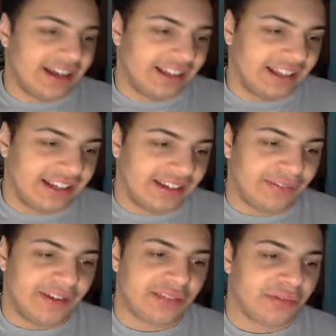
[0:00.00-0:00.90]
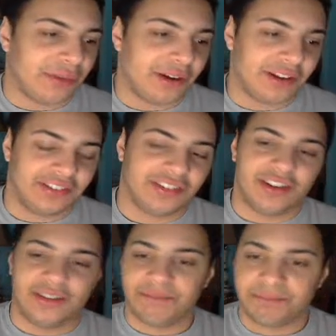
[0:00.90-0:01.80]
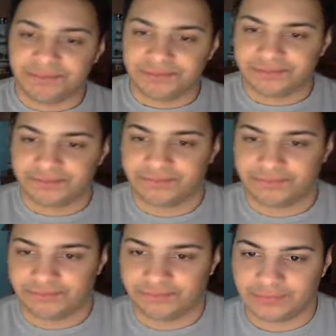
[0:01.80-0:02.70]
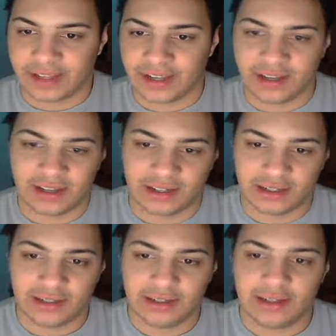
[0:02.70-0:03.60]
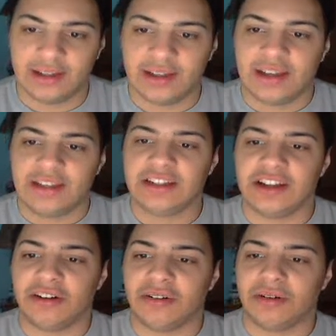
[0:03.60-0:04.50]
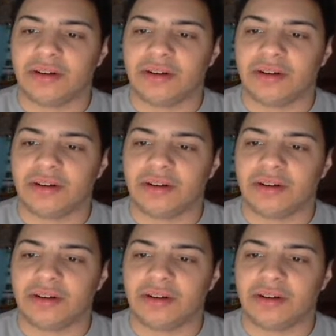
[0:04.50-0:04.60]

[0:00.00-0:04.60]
Lady of Faith from Arkansas. Uh, you know,